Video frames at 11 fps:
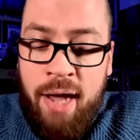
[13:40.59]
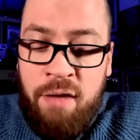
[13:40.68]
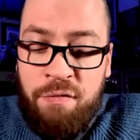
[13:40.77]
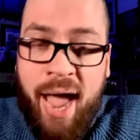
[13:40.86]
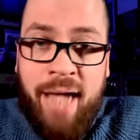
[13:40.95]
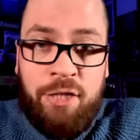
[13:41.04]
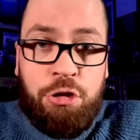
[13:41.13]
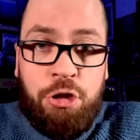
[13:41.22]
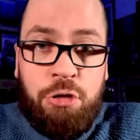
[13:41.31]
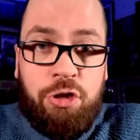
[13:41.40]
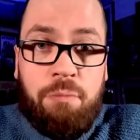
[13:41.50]
I've
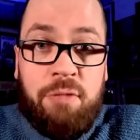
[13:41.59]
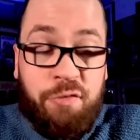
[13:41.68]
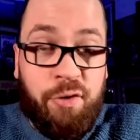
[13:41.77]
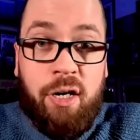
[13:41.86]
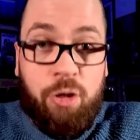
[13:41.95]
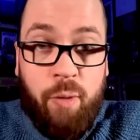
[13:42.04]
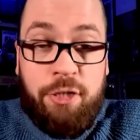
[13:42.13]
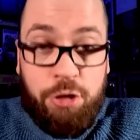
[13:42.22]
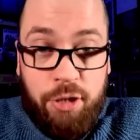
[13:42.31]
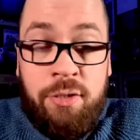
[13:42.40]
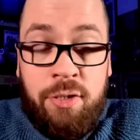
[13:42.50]
asked you some difficult
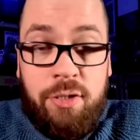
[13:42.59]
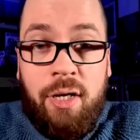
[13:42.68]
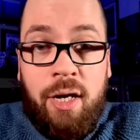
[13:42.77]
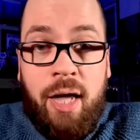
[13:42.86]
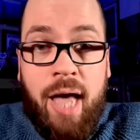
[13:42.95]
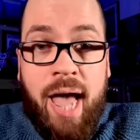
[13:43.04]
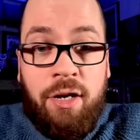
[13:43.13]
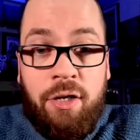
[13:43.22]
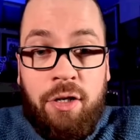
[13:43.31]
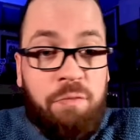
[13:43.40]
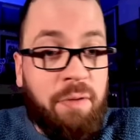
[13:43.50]
questions,
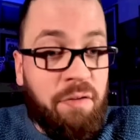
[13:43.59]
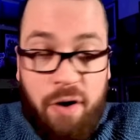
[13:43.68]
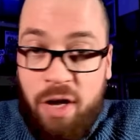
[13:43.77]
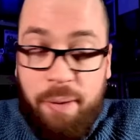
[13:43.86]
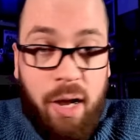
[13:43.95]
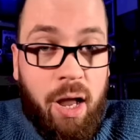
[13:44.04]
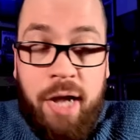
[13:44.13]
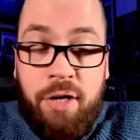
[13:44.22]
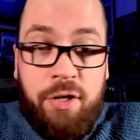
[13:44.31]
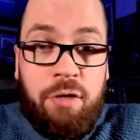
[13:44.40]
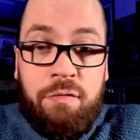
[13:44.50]
and you've been very
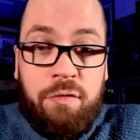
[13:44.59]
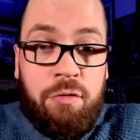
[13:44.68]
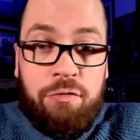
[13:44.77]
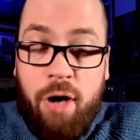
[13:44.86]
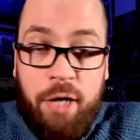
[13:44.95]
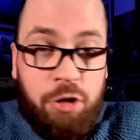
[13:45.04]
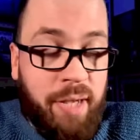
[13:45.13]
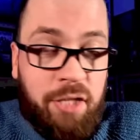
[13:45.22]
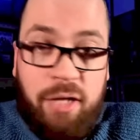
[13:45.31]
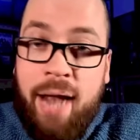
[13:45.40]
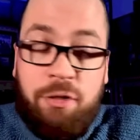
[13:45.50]
polite, and you've tried your
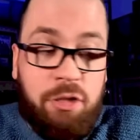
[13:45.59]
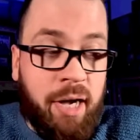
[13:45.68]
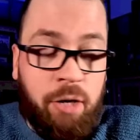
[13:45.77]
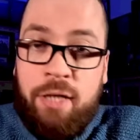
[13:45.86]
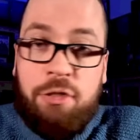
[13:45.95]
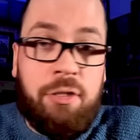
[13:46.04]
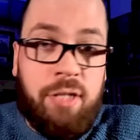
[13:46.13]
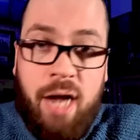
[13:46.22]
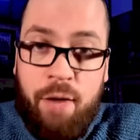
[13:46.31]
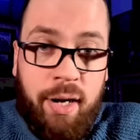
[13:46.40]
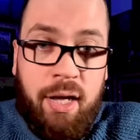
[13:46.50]
best to answer my questions,
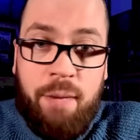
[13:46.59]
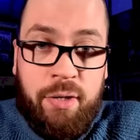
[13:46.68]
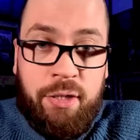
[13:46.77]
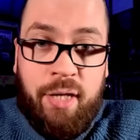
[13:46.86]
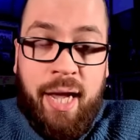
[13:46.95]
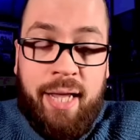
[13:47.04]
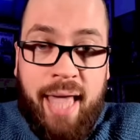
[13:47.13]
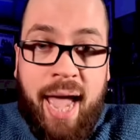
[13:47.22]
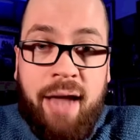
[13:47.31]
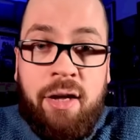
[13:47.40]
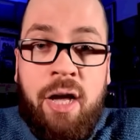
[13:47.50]
and I really appreciate
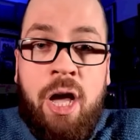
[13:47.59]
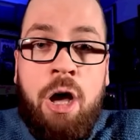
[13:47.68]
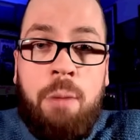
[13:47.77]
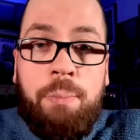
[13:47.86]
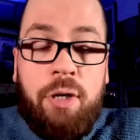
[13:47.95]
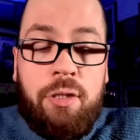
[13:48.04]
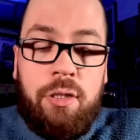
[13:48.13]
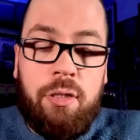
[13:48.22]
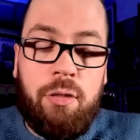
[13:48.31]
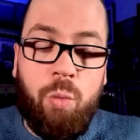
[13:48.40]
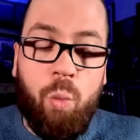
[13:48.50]
that. But
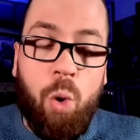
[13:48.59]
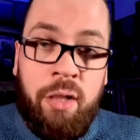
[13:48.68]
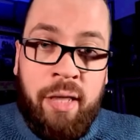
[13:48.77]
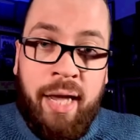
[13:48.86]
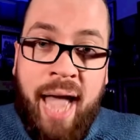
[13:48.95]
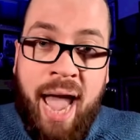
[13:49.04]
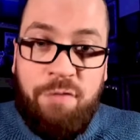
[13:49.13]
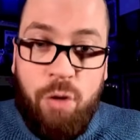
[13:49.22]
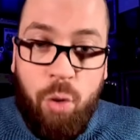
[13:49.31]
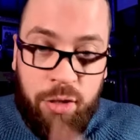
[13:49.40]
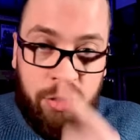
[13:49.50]
one thing I
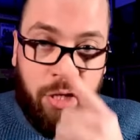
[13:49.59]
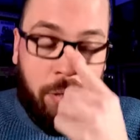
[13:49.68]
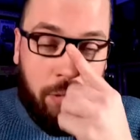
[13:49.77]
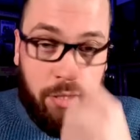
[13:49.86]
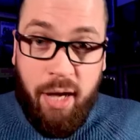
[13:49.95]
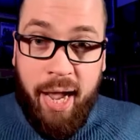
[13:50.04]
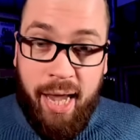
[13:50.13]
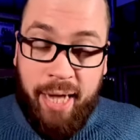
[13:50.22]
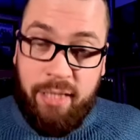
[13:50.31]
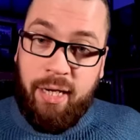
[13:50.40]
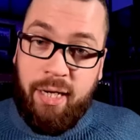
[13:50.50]
have noticed about the
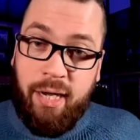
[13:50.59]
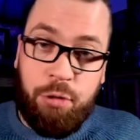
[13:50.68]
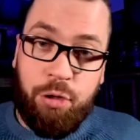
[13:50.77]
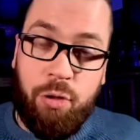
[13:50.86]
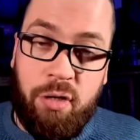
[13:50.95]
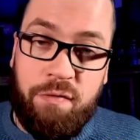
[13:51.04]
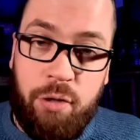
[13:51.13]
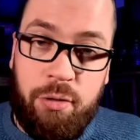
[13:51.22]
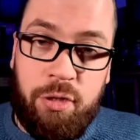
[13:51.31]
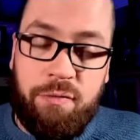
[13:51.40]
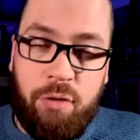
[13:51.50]
dialectic, and I'm sure the
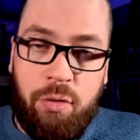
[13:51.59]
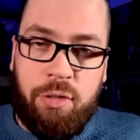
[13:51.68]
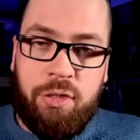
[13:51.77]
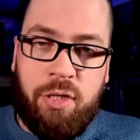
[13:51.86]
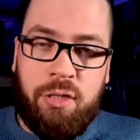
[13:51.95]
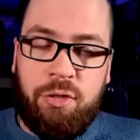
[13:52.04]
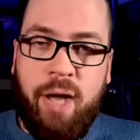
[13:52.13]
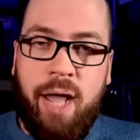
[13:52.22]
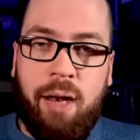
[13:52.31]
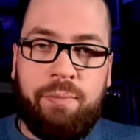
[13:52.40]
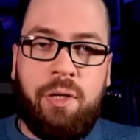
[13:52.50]
viewers have noticed it as
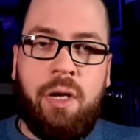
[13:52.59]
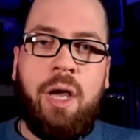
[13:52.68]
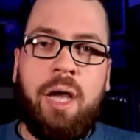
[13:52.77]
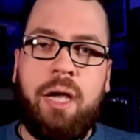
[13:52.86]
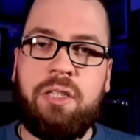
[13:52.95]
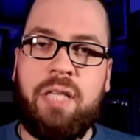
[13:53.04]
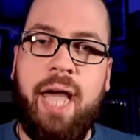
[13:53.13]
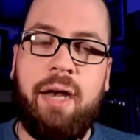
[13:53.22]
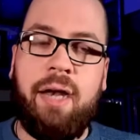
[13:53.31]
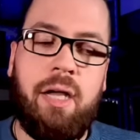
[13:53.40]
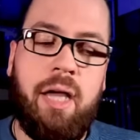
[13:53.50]
well, is
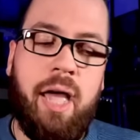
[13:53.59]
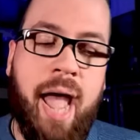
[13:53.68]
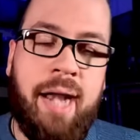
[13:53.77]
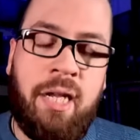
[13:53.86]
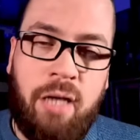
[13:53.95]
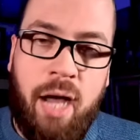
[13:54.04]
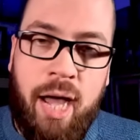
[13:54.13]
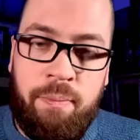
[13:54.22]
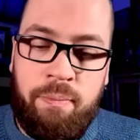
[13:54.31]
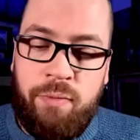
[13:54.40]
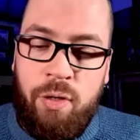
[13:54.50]
that
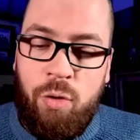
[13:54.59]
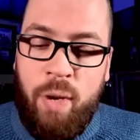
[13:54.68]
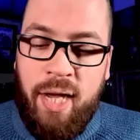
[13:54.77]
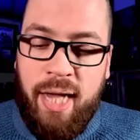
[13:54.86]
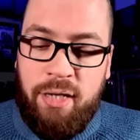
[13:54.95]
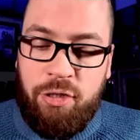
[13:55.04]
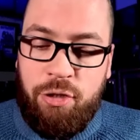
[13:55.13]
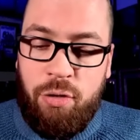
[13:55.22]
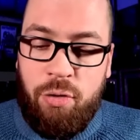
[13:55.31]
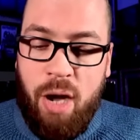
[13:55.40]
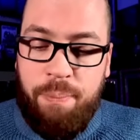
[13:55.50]
anytime we get
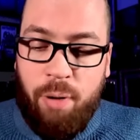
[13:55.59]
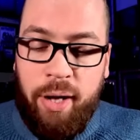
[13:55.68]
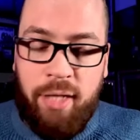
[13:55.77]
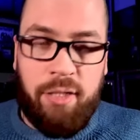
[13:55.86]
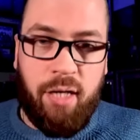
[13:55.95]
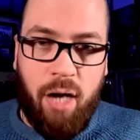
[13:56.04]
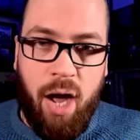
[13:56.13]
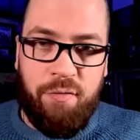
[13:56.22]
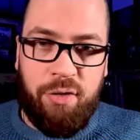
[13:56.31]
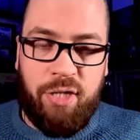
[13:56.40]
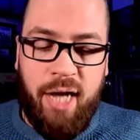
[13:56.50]
to a point in the
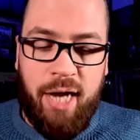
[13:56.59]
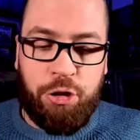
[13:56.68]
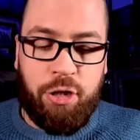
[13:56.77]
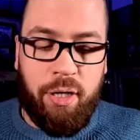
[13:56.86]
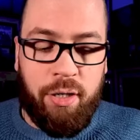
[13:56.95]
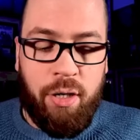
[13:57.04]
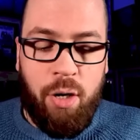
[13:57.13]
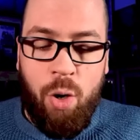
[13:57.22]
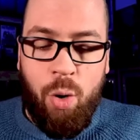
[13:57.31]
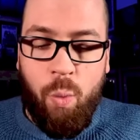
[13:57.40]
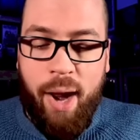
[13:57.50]
conversation
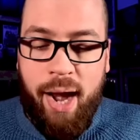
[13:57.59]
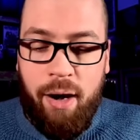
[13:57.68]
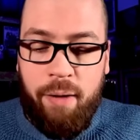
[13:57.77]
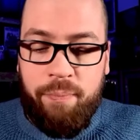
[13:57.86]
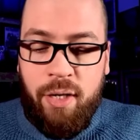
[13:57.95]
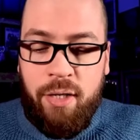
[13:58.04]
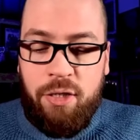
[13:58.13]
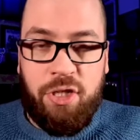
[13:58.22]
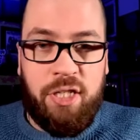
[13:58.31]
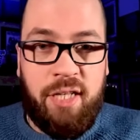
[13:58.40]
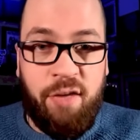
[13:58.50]
where
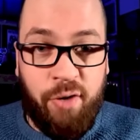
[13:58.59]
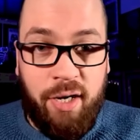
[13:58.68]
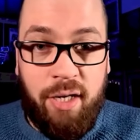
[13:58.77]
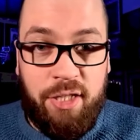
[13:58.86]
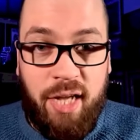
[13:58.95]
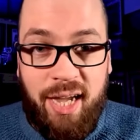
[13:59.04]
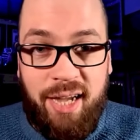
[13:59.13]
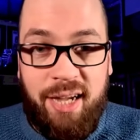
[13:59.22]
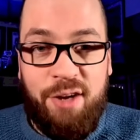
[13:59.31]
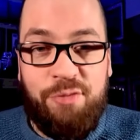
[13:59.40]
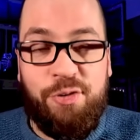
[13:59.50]
there's a
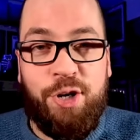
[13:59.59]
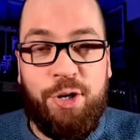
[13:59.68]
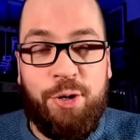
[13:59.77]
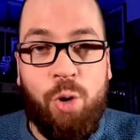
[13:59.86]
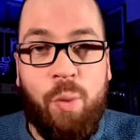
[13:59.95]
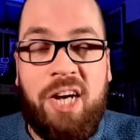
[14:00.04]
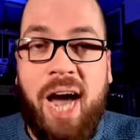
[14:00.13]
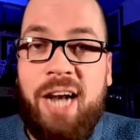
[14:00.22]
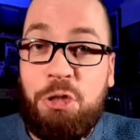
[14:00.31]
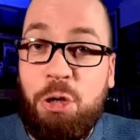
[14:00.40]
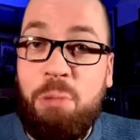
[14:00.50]
difficulty for you, we
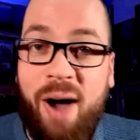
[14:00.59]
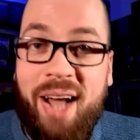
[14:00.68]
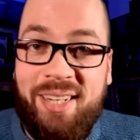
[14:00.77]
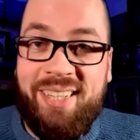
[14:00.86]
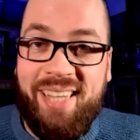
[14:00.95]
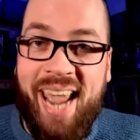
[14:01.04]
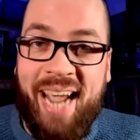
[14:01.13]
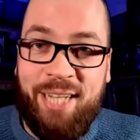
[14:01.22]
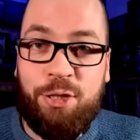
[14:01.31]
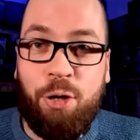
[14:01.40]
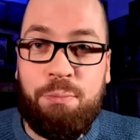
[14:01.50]
kind of jump on to the
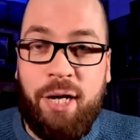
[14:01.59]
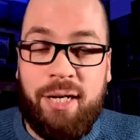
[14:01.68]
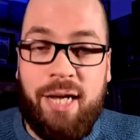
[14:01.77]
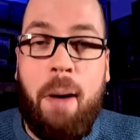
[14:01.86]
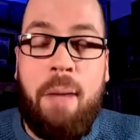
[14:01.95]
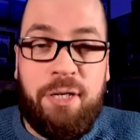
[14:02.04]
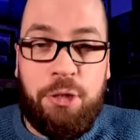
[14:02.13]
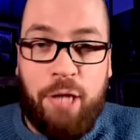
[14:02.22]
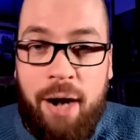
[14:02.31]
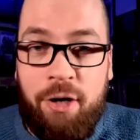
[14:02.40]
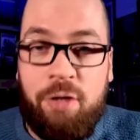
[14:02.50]
next subject. Now, I've
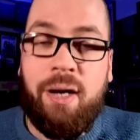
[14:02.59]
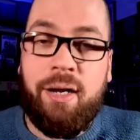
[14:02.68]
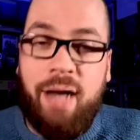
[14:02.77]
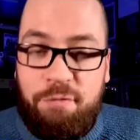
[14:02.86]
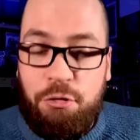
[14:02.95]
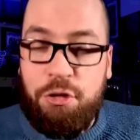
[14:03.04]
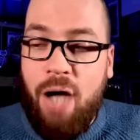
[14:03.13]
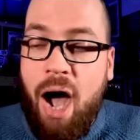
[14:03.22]
been charitable and I've